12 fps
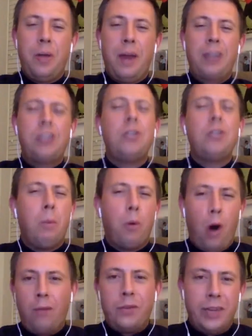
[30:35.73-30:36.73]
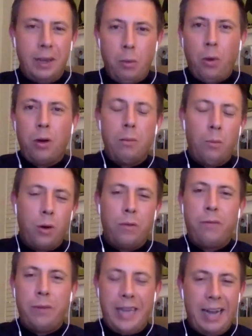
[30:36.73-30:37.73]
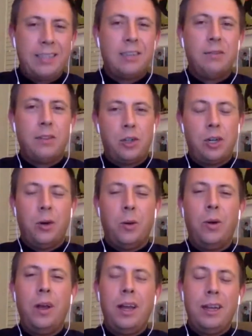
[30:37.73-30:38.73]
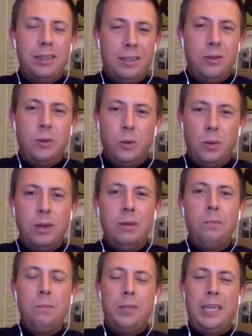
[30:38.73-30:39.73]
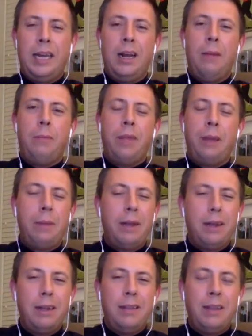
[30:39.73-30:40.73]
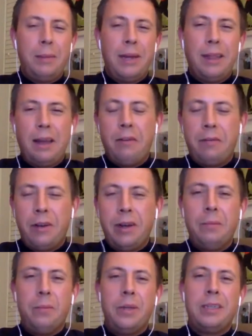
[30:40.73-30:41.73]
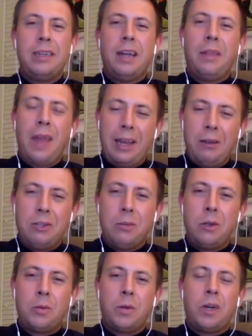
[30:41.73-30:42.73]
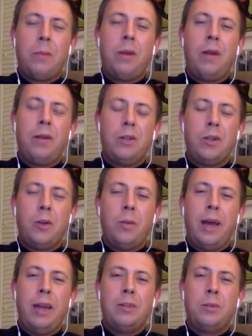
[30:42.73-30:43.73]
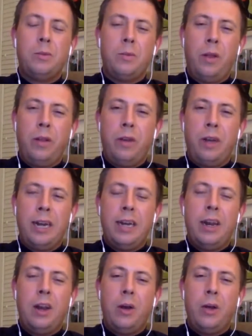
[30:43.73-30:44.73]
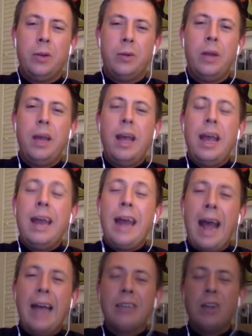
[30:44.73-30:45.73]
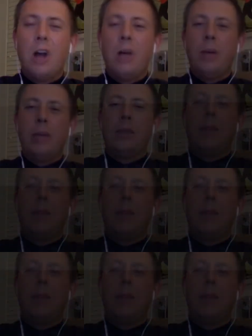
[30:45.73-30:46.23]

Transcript: that. I should do that more often. Get more guests of the show to tee it up. That'd be a lot of fun. But thank you so much for coming on the show, man. It's been really fun getting to know you. And as always,